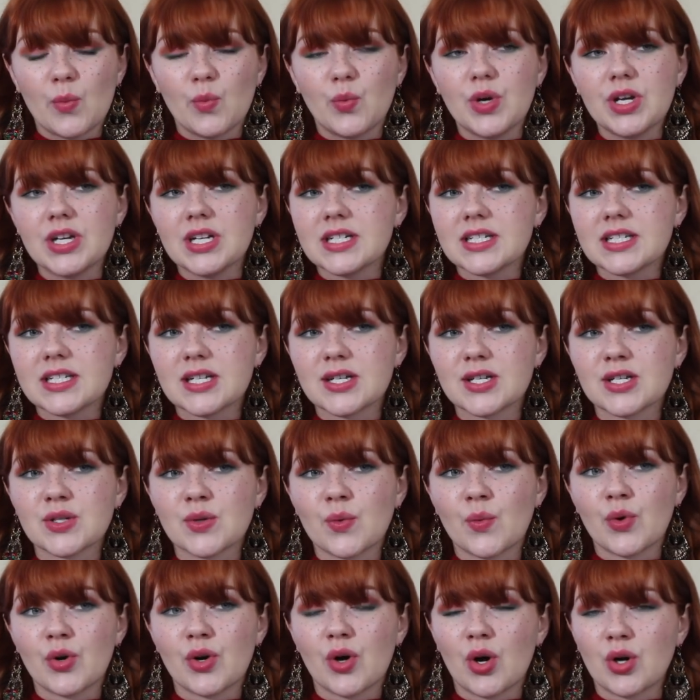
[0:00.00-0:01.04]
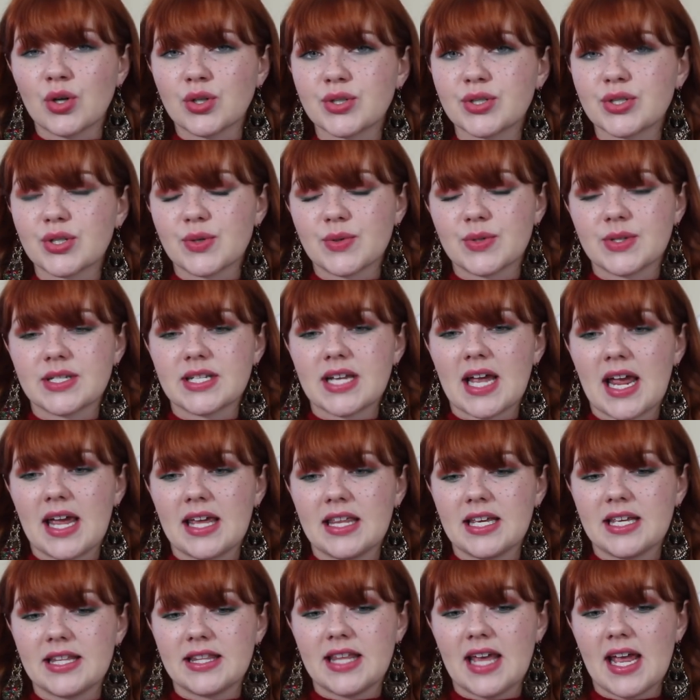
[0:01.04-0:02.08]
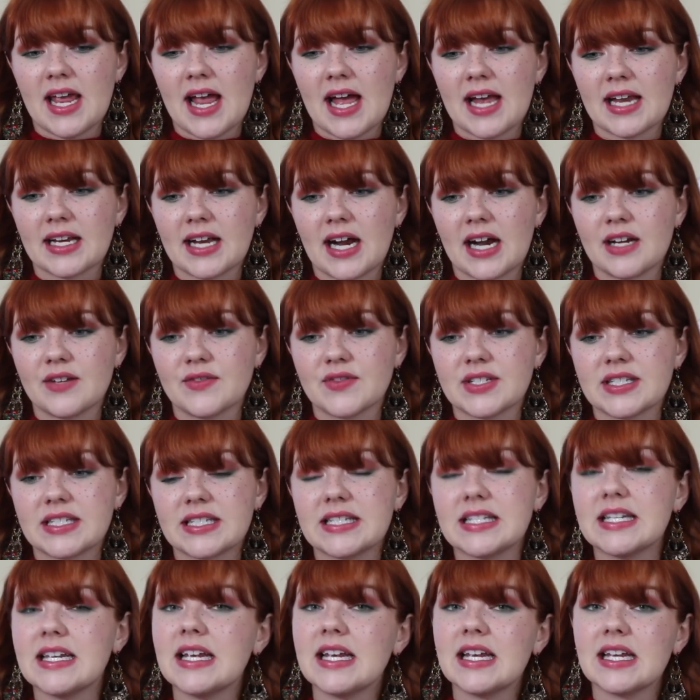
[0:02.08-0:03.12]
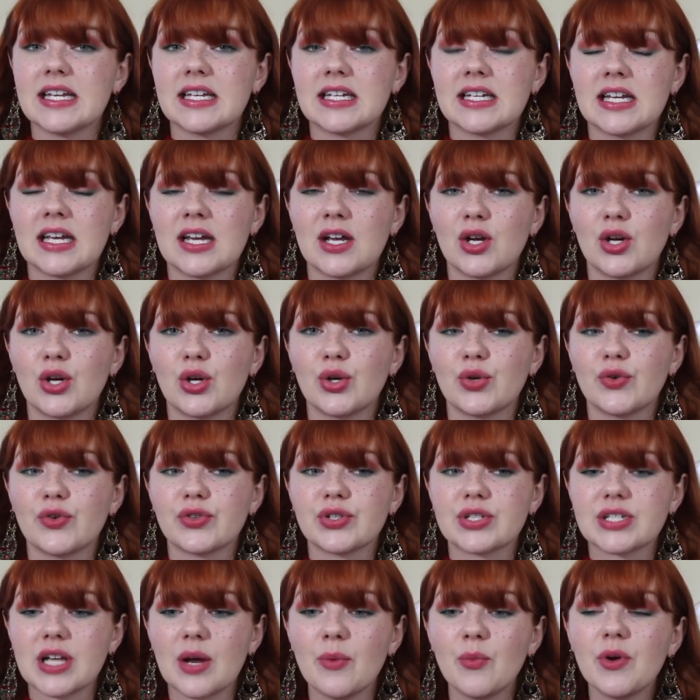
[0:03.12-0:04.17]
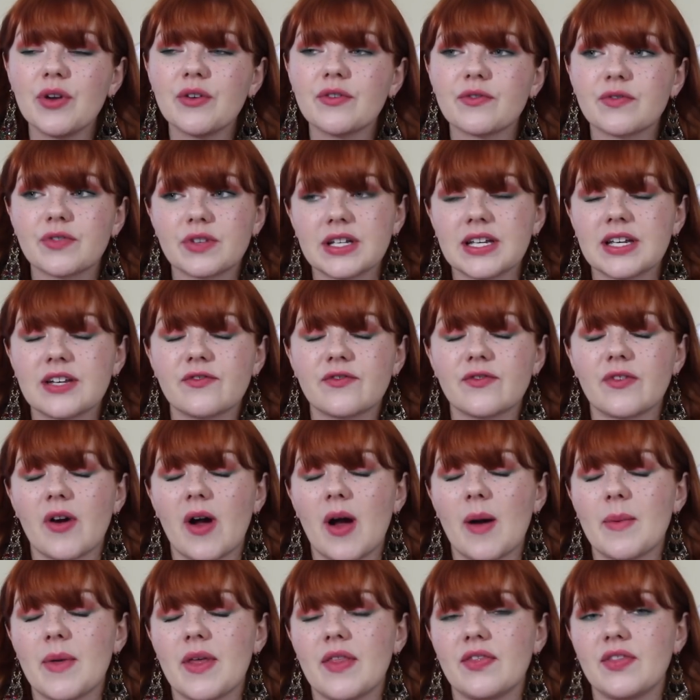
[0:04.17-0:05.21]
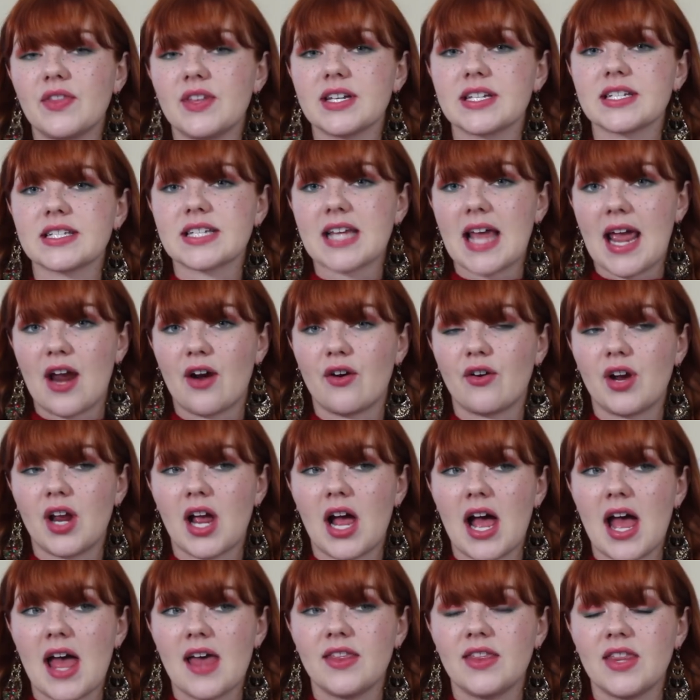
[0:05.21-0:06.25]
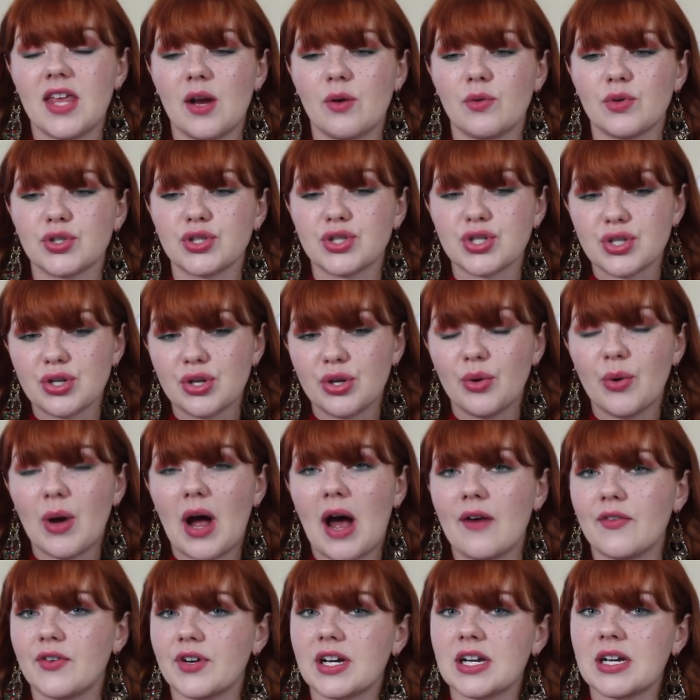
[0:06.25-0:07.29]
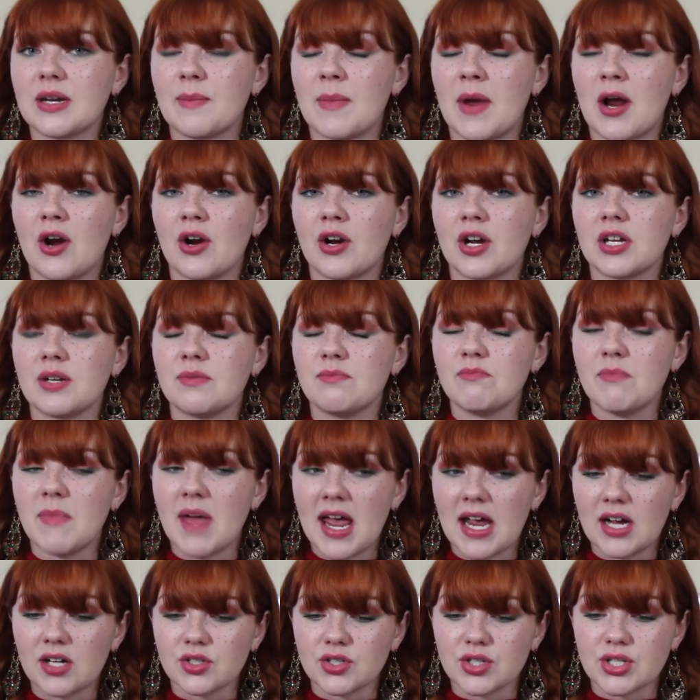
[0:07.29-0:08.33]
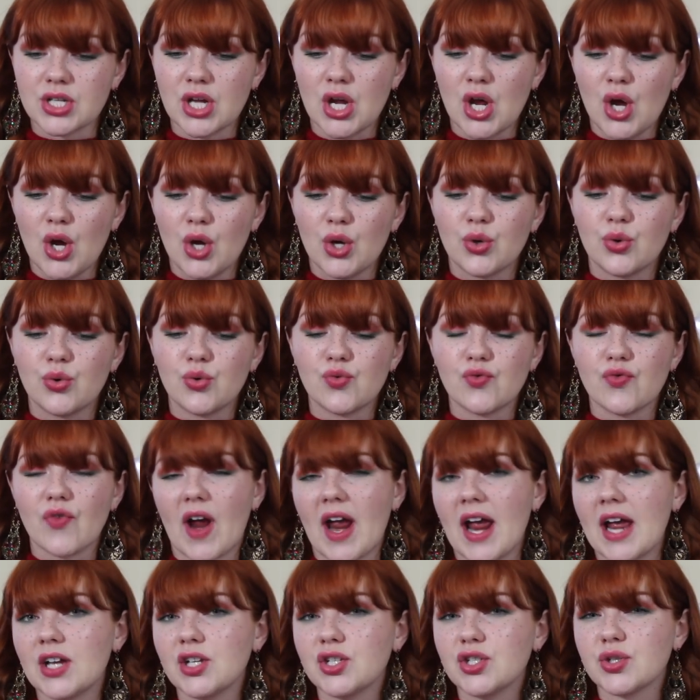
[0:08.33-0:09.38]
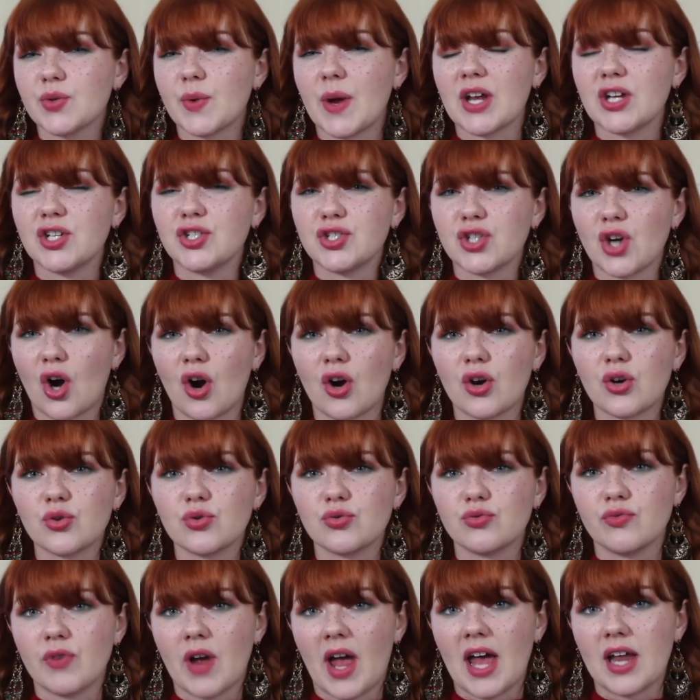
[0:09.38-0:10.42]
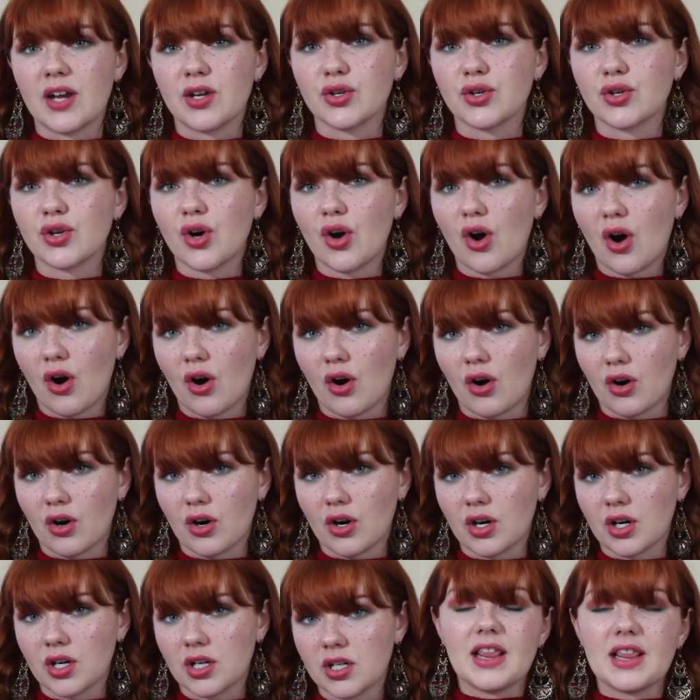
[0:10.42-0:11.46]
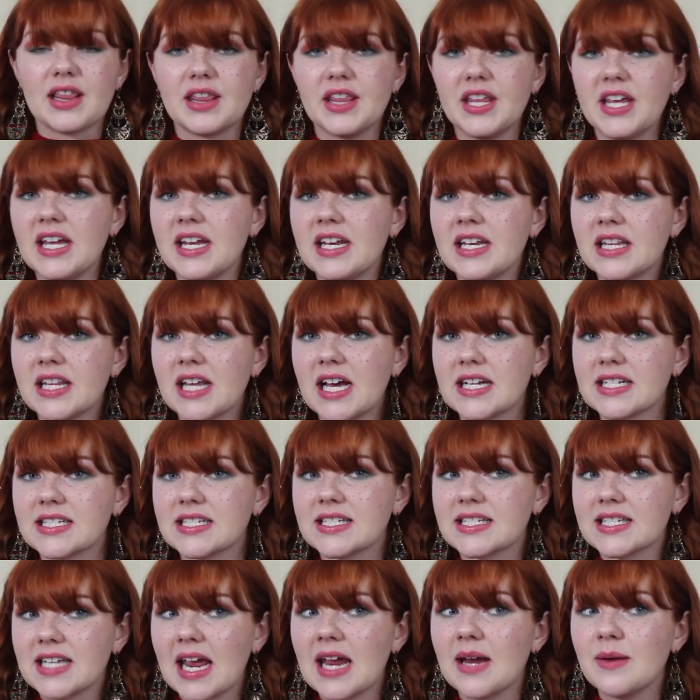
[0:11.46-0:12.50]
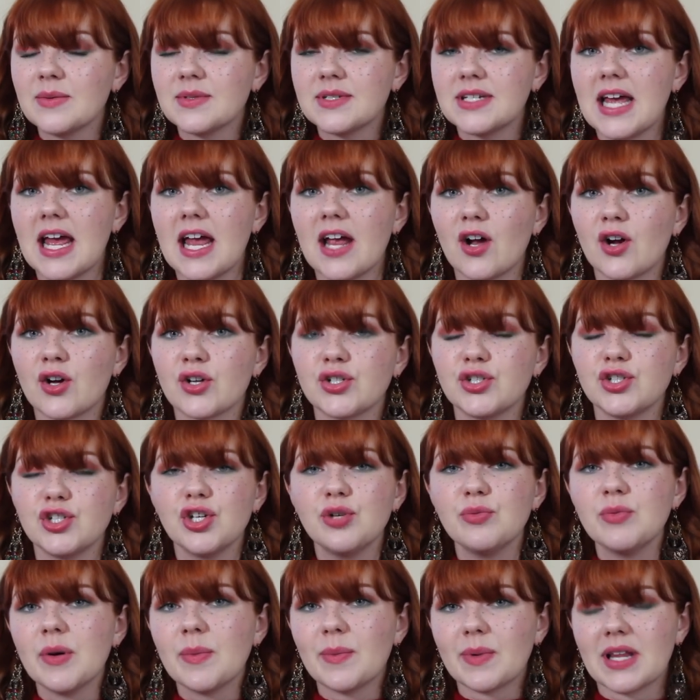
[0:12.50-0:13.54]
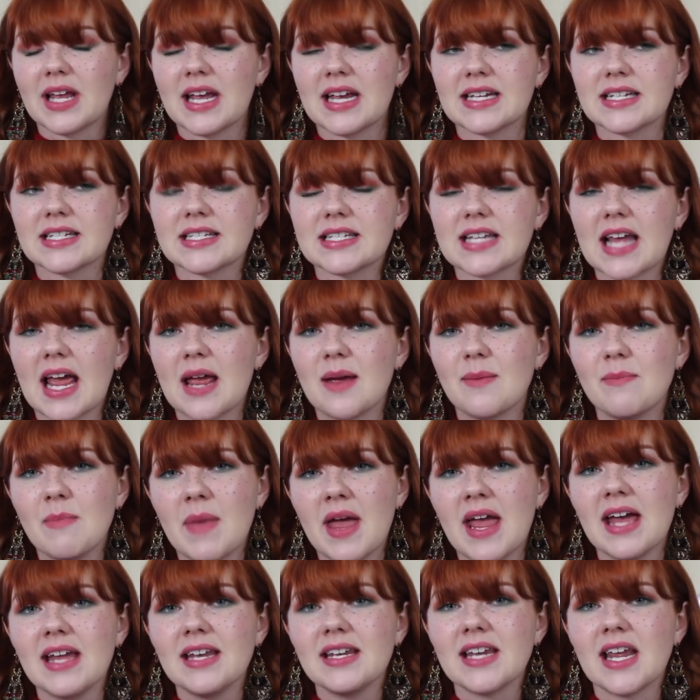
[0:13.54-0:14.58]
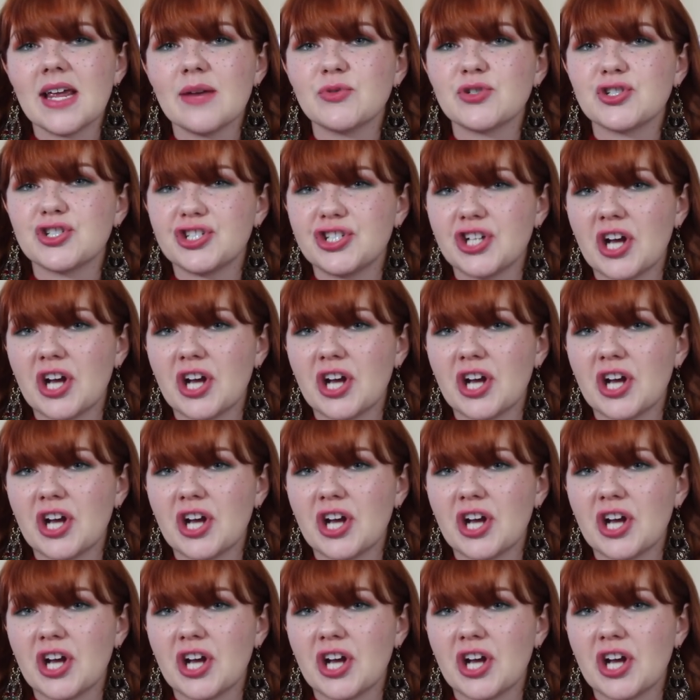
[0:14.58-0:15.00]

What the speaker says: Witnesses would also say that they had kind of seen someone fleeing from this area, and they were 2 African-American males who ran to a dark red car. Then that same day on Yuma Place, a man named